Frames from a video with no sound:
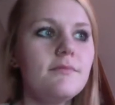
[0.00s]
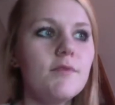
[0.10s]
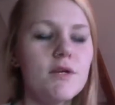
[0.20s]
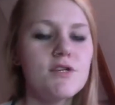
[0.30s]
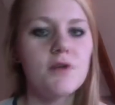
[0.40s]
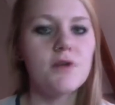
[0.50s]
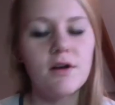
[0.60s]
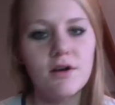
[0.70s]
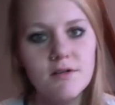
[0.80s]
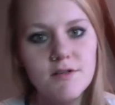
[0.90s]
when drunk
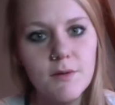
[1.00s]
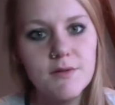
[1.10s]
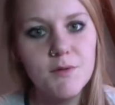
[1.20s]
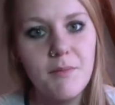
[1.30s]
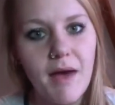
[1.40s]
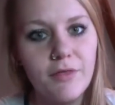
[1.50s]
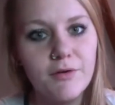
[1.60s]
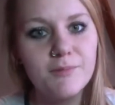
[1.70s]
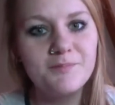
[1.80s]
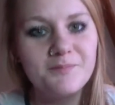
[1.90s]
girls go into a
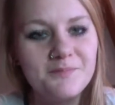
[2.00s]
bathroom,